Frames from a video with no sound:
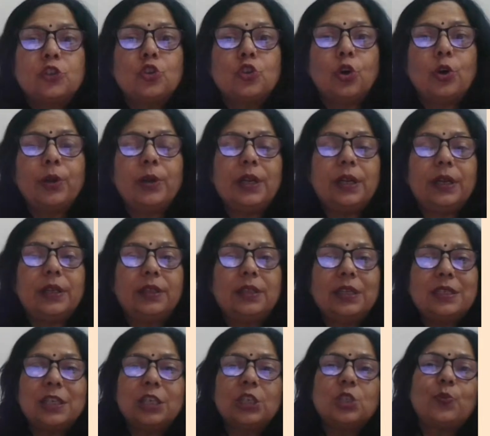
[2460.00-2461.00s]
So
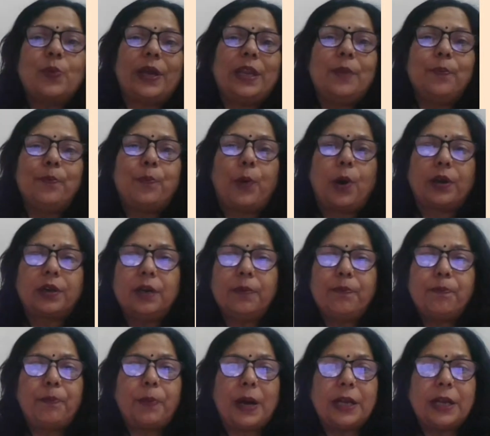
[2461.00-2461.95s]
this is very important.